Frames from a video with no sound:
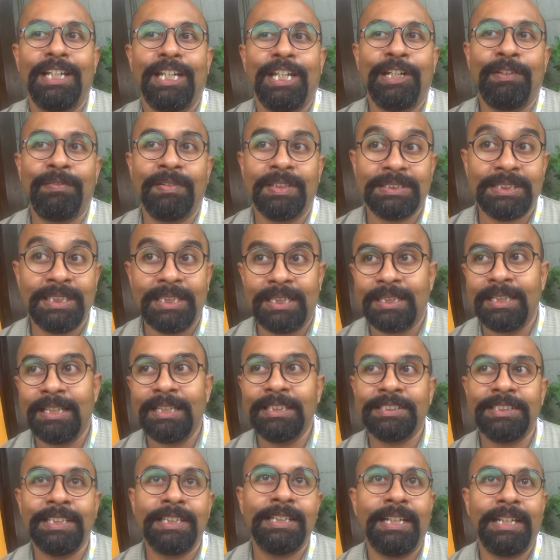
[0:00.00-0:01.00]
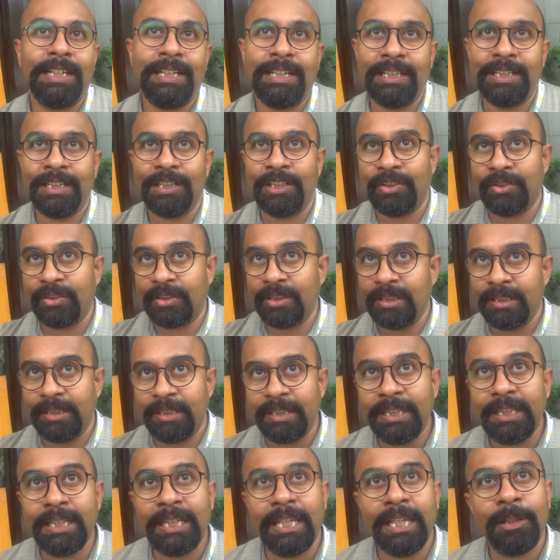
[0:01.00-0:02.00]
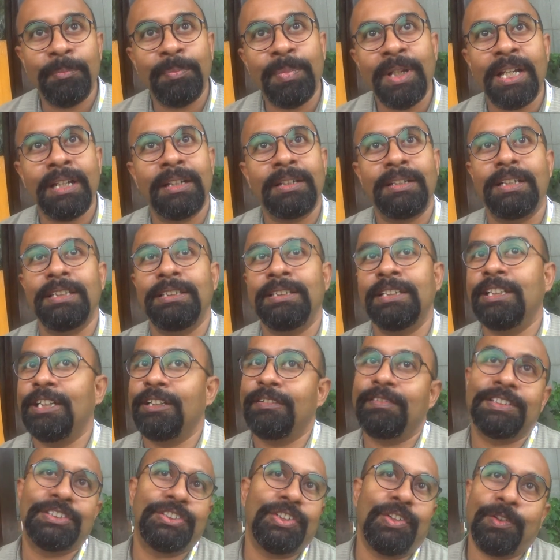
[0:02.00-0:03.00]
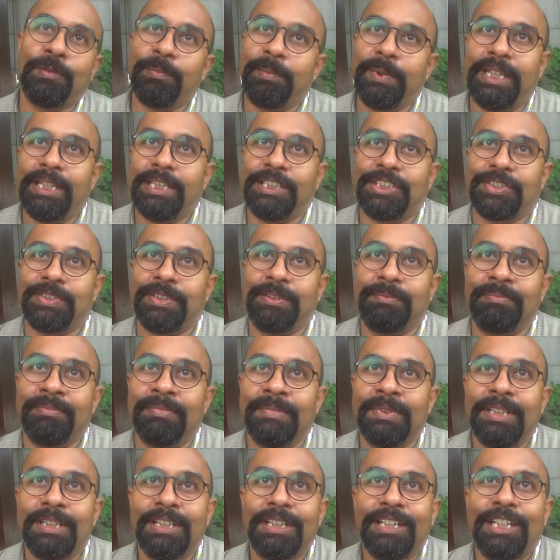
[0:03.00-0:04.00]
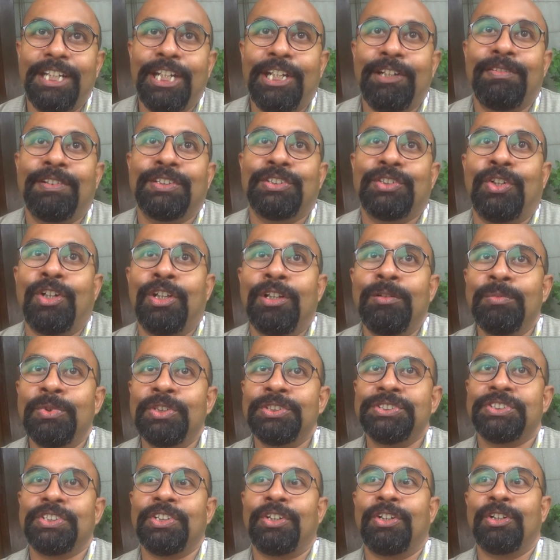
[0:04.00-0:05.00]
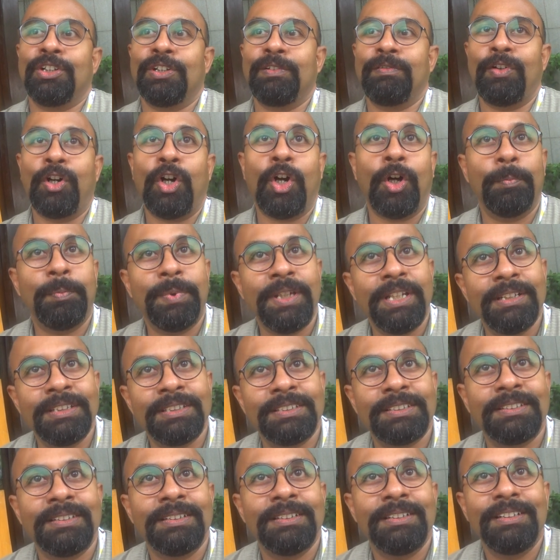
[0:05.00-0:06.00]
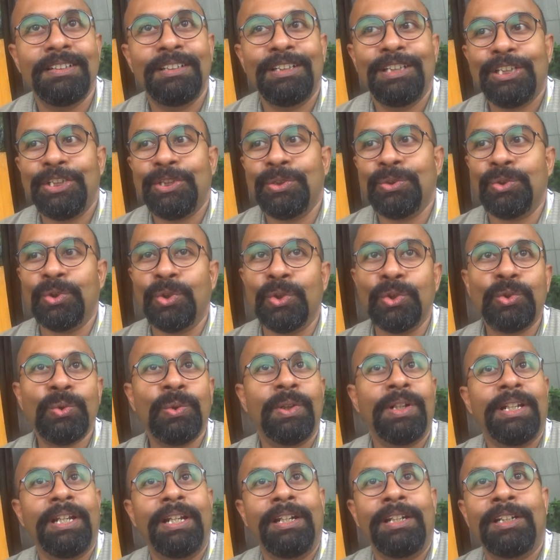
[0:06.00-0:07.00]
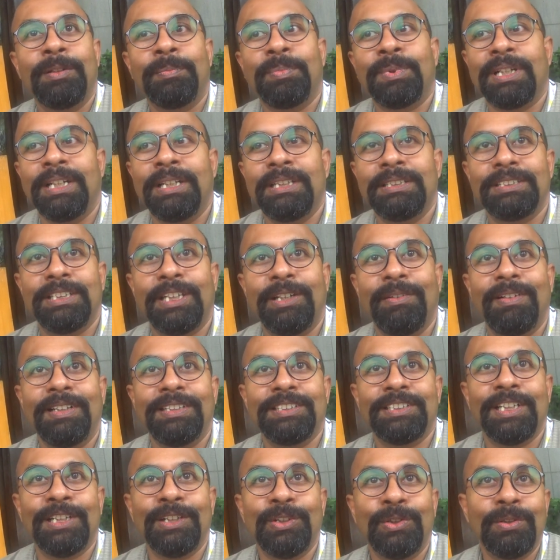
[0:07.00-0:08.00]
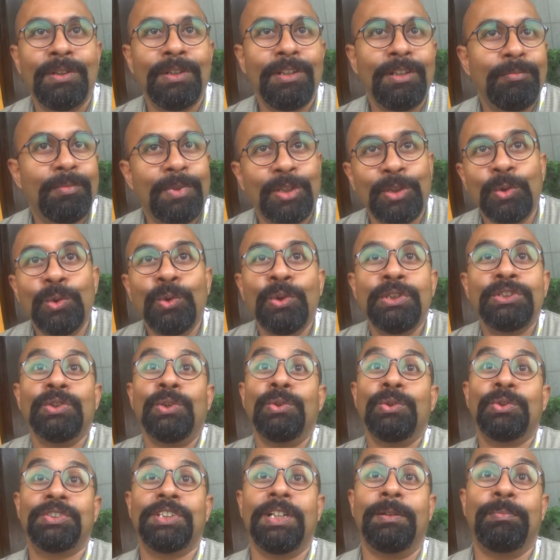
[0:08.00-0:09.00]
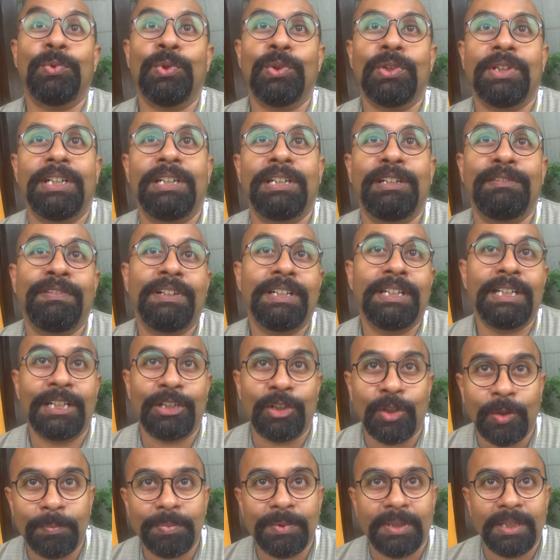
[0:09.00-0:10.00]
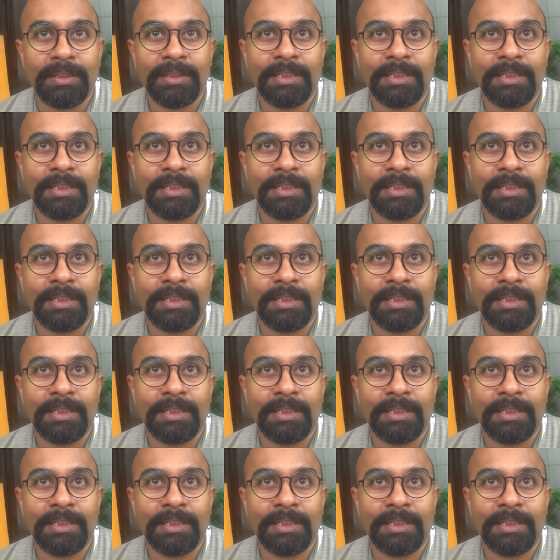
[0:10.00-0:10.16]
it was in, at least in India or in the APAC region, it was not mainstream. It was almost thought of hobbyist. You go to an enterprise, they will say, but who is going to support it if I adopt it?